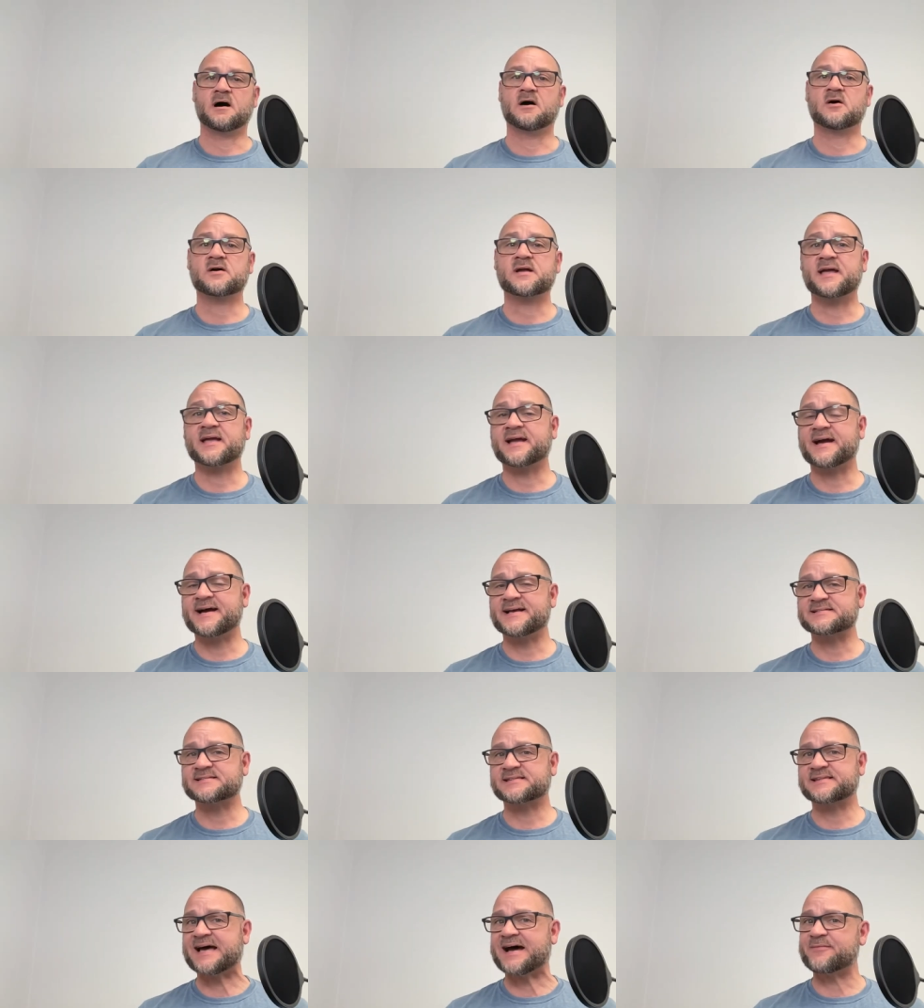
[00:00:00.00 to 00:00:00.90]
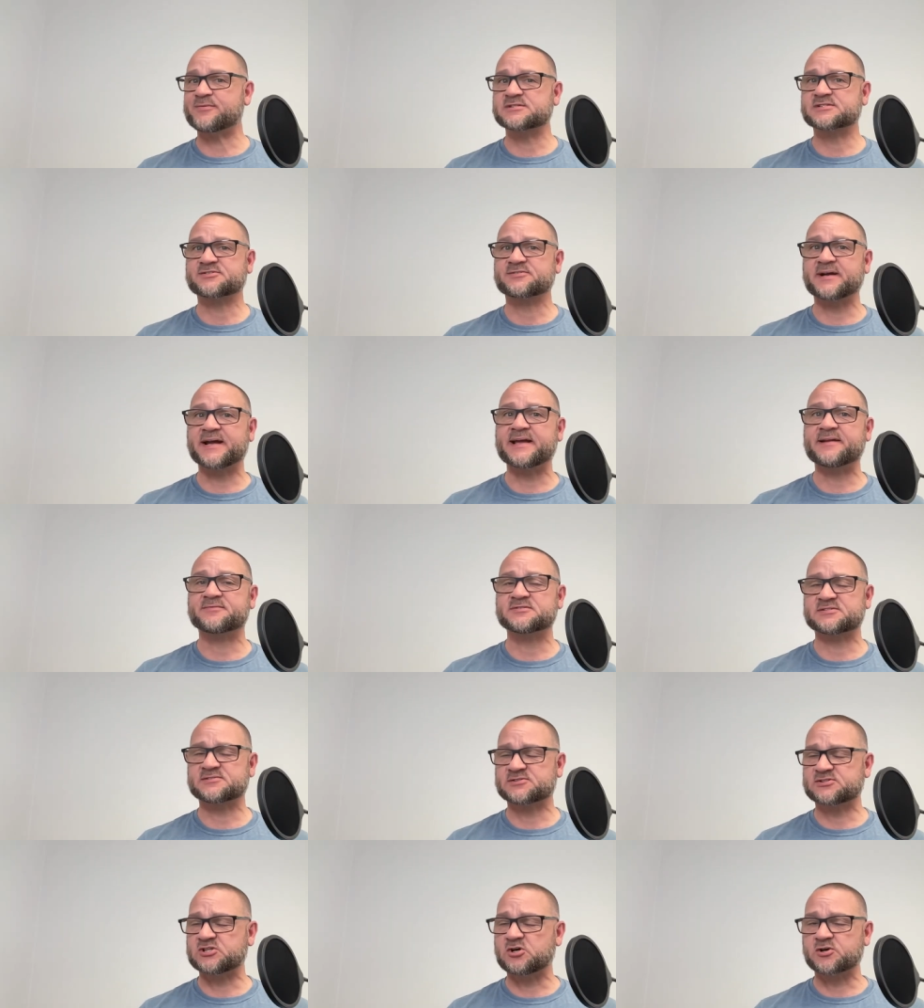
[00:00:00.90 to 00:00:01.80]
Okay, guys, that was great. It
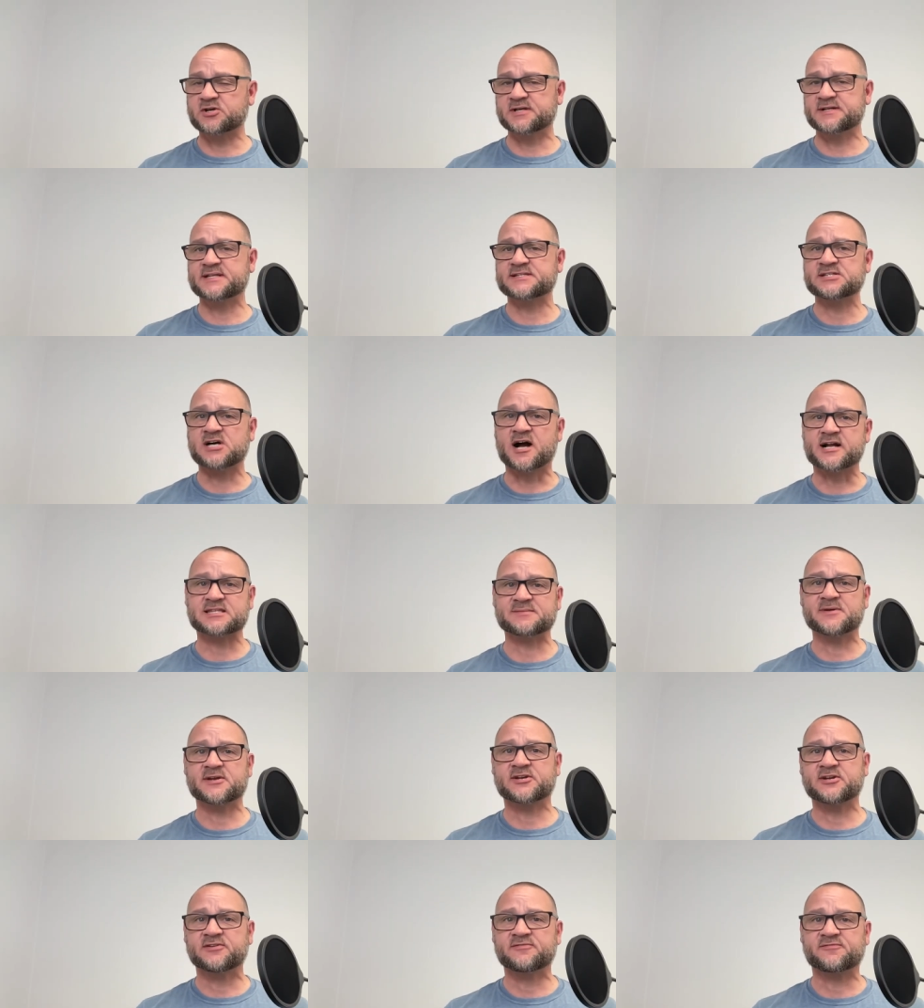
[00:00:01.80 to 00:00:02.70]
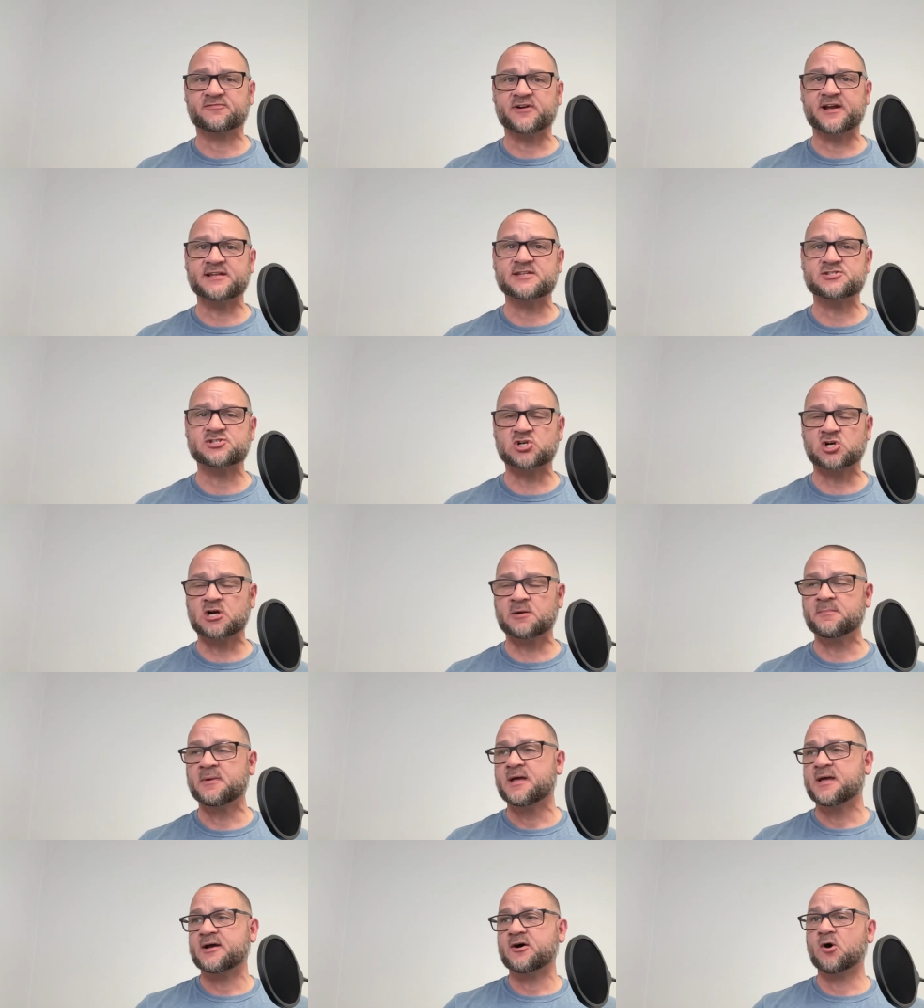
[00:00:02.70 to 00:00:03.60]
was so good to talk to my good friend,
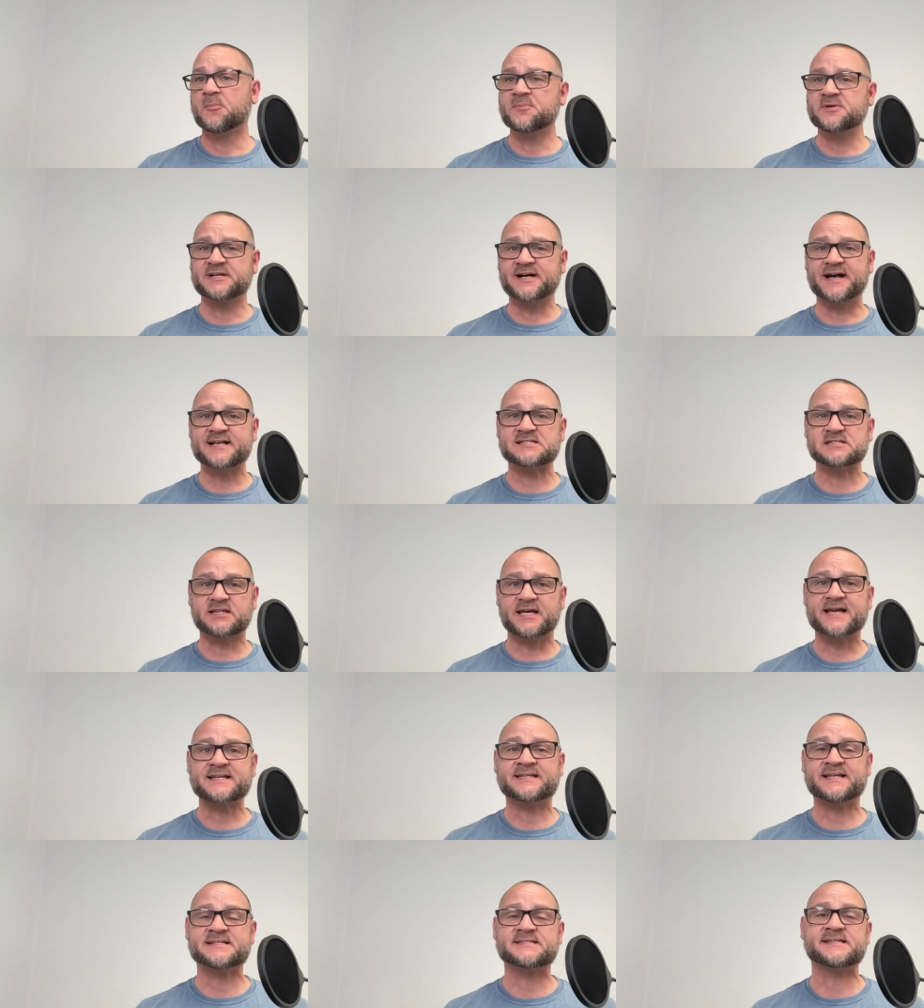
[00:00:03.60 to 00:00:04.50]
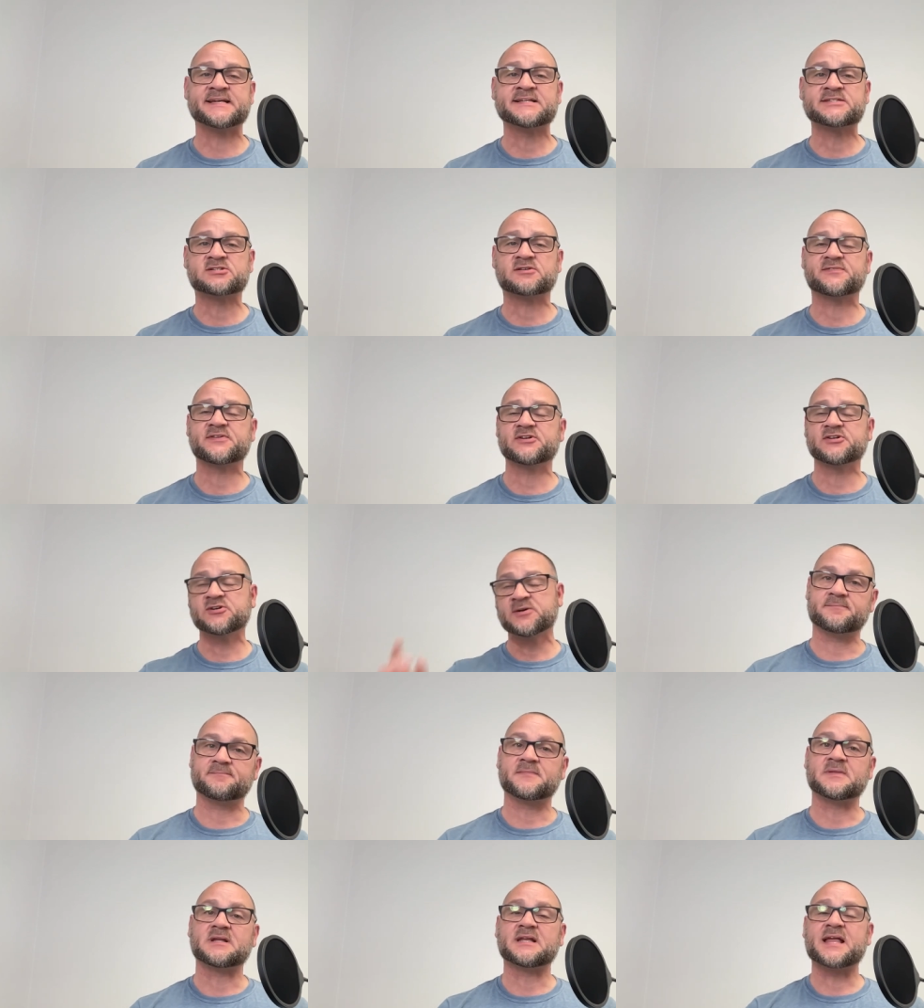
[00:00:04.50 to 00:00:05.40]
Jerm. Hope you guys liked his interview.
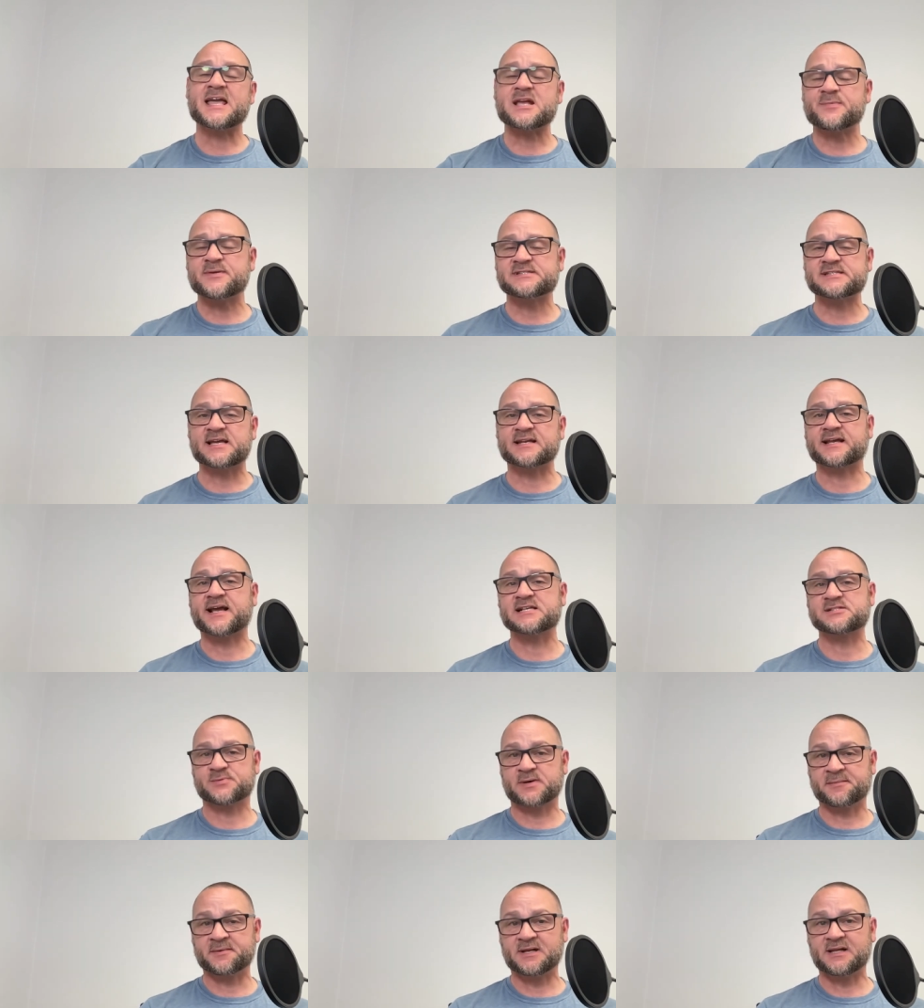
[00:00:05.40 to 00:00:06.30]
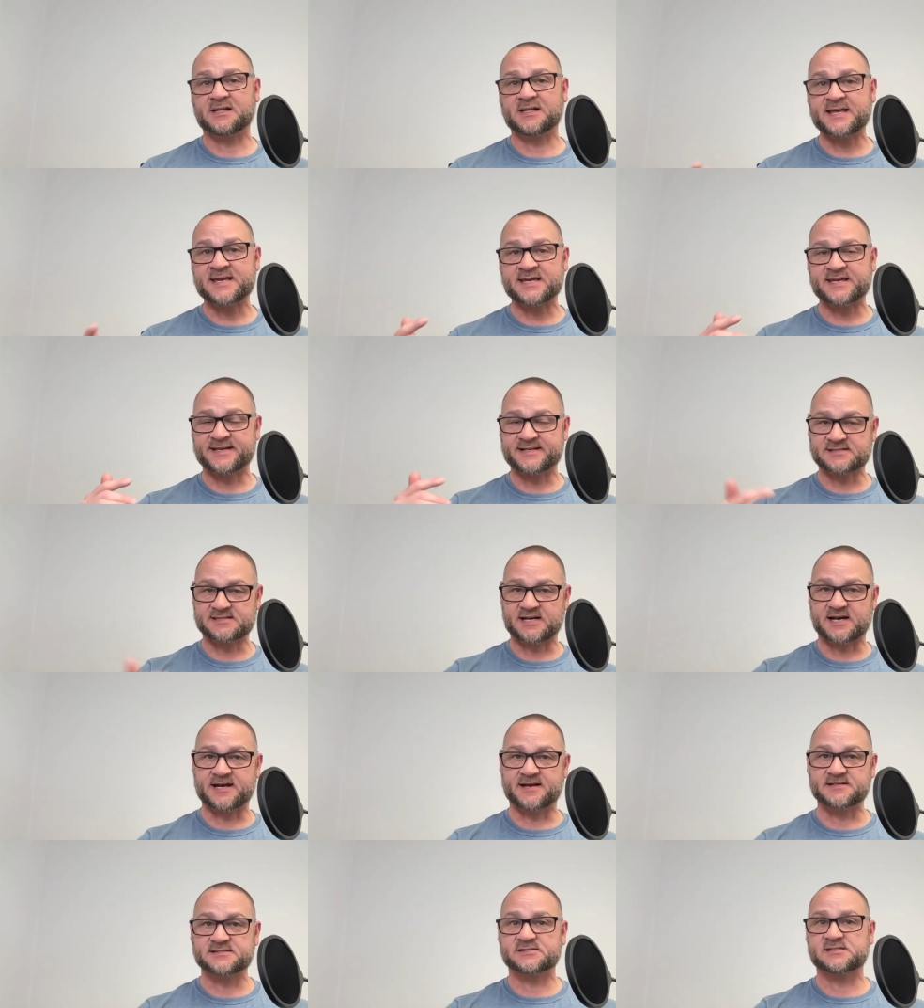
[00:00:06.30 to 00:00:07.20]
Like we said, guys, I'm going to link his
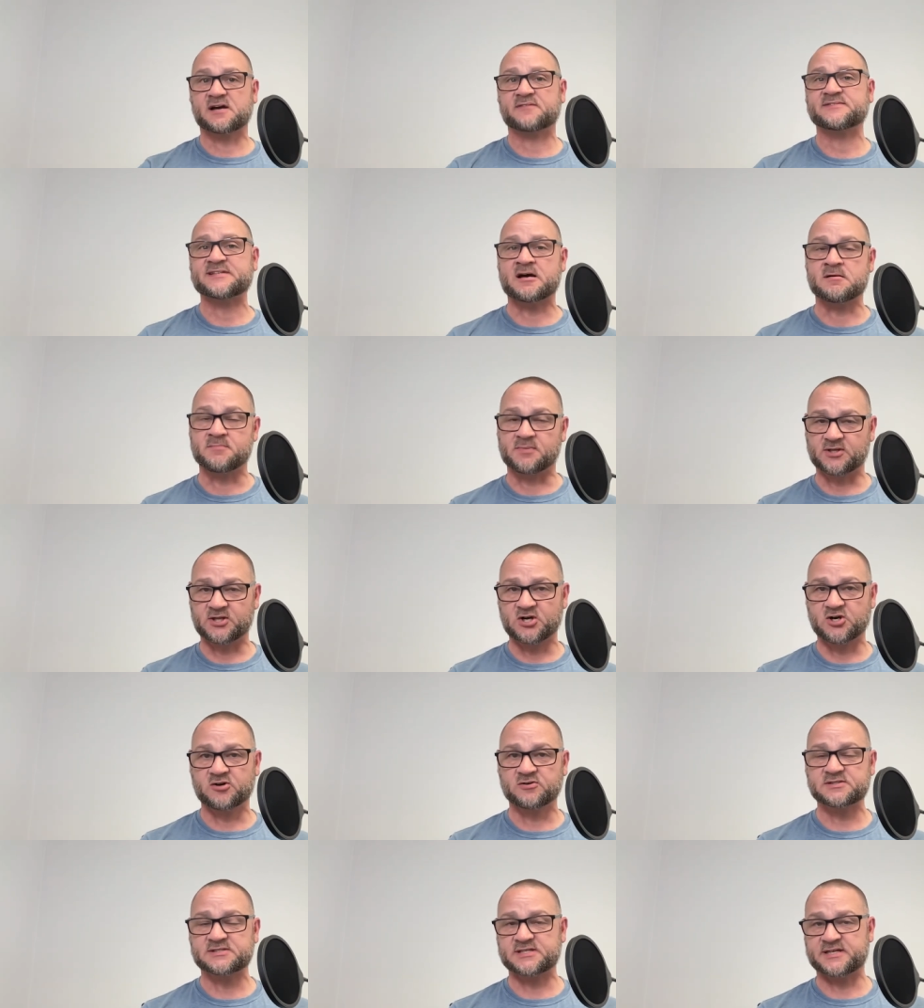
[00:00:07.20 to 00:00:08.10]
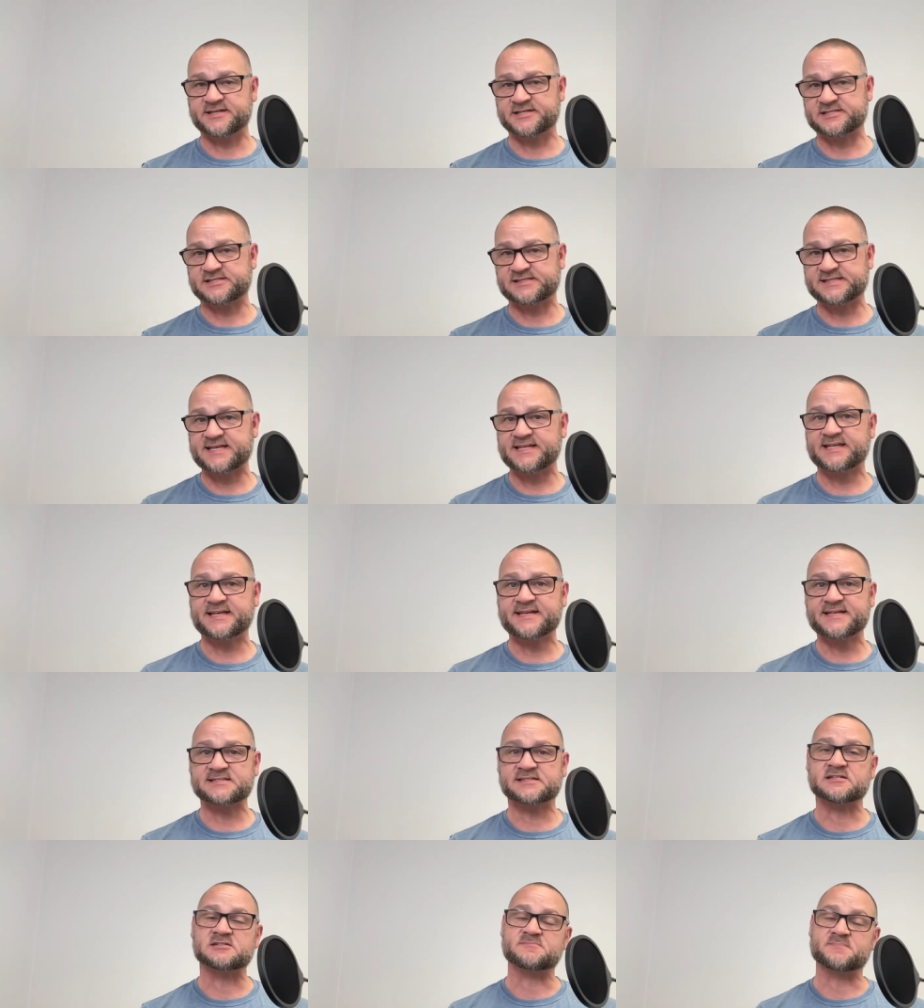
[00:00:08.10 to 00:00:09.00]
uh, stuff down below to his C
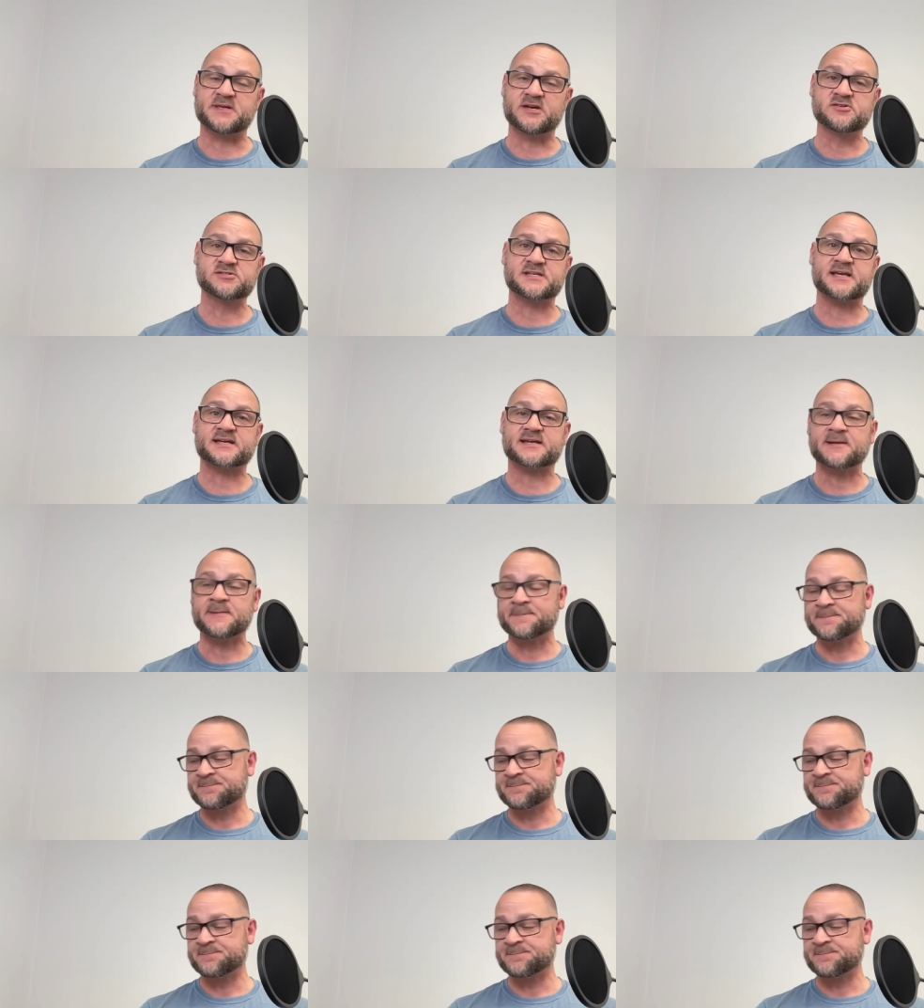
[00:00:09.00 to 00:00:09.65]
Ds, his music,